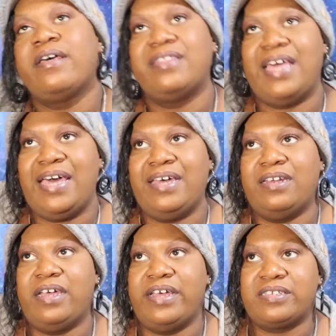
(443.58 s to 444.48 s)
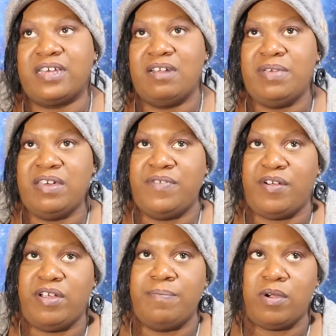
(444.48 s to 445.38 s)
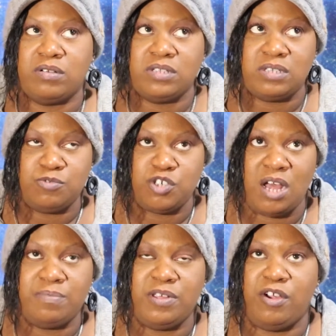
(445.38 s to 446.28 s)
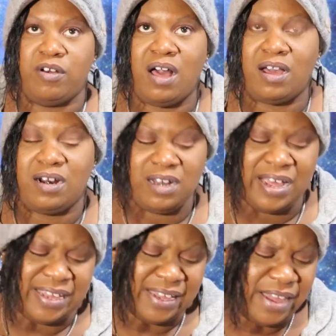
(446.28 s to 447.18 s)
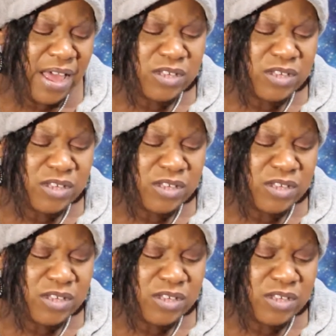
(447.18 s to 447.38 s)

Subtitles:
that it's going to be a very burdensome job, that you're not going to like it.